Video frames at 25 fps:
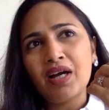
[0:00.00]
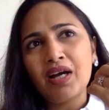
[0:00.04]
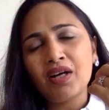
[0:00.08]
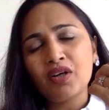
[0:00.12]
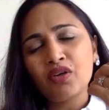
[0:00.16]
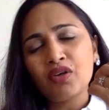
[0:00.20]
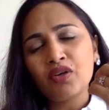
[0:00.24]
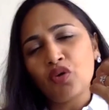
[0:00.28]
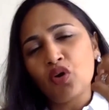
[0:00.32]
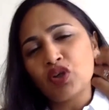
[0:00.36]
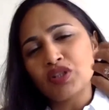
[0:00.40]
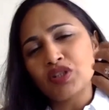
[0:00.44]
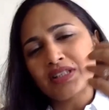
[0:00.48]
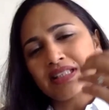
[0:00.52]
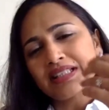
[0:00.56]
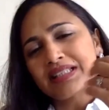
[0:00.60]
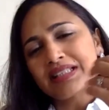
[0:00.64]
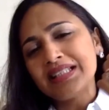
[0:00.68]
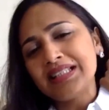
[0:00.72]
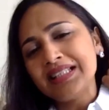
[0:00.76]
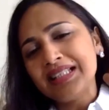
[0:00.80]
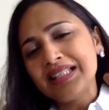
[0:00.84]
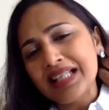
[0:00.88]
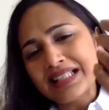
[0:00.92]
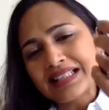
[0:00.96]
across as
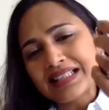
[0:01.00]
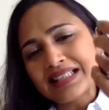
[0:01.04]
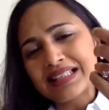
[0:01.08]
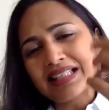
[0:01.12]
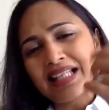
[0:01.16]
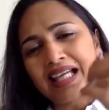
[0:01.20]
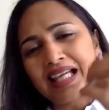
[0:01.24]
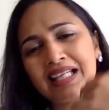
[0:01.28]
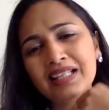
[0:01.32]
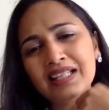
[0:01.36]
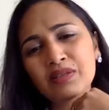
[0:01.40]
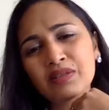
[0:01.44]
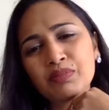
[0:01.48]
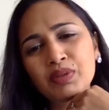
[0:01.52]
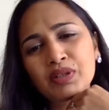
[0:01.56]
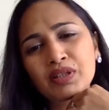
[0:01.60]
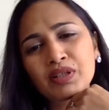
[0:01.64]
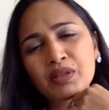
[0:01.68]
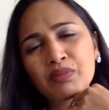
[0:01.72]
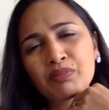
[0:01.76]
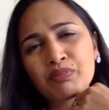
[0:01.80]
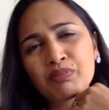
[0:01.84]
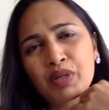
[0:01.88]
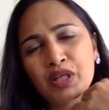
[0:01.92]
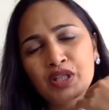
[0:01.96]
less likable
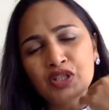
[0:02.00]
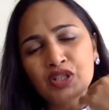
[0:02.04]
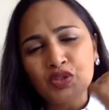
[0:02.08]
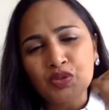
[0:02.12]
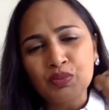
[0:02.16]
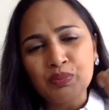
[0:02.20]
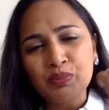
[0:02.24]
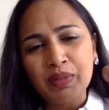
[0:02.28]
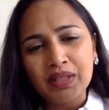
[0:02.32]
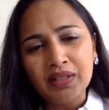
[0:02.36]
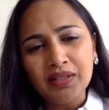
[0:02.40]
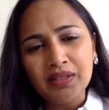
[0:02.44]
compared to men?